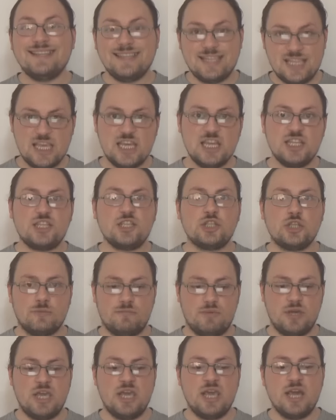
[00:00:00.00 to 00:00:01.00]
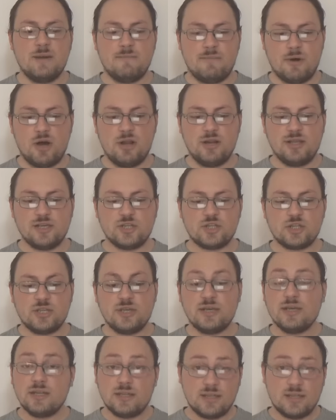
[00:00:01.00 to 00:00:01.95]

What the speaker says: need to be abolished.